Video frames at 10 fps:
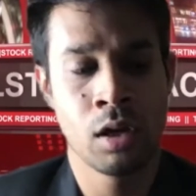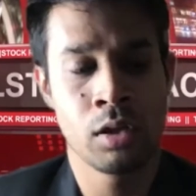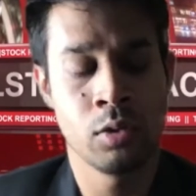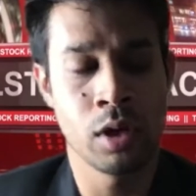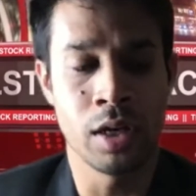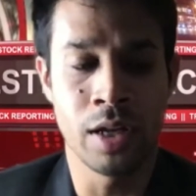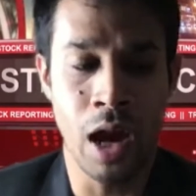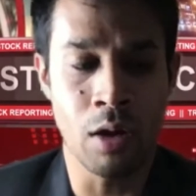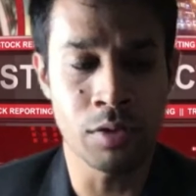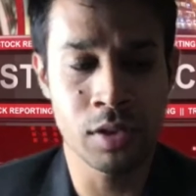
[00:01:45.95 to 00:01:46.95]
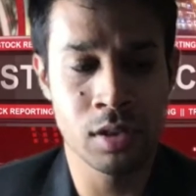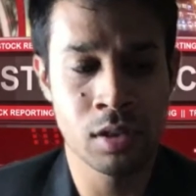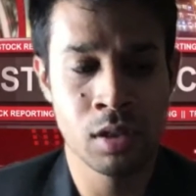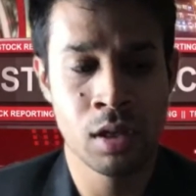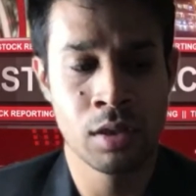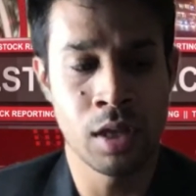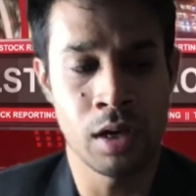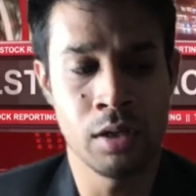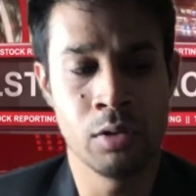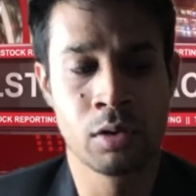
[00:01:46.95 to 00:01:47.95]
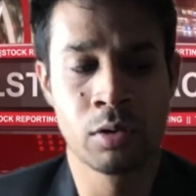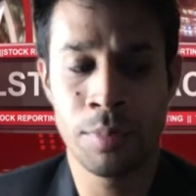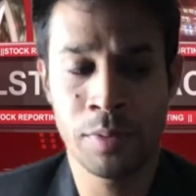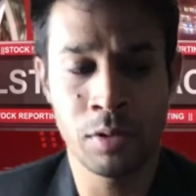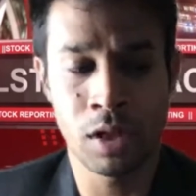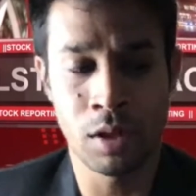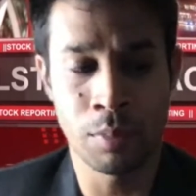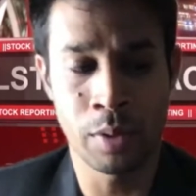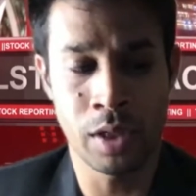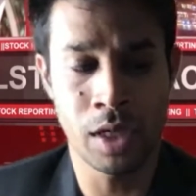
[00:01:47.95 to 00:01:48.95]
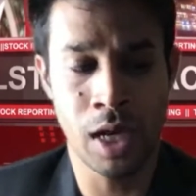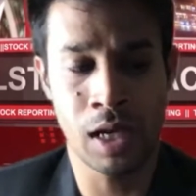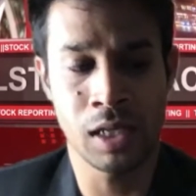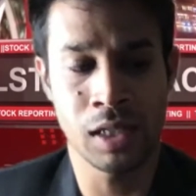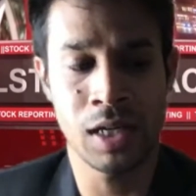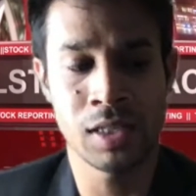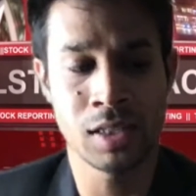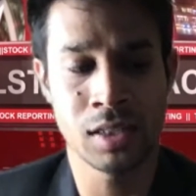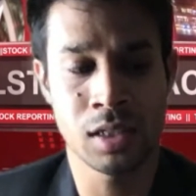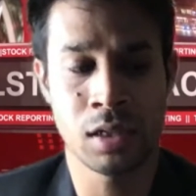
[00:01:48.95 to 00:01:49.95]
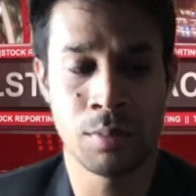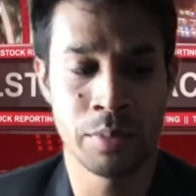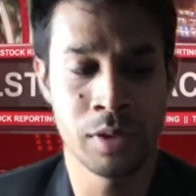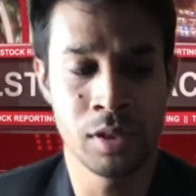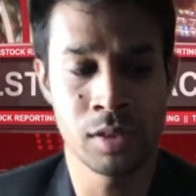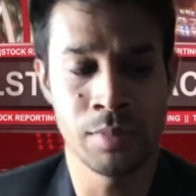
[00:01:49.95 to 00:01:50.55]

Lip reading: you had announced that a new crypto company had licensed the company's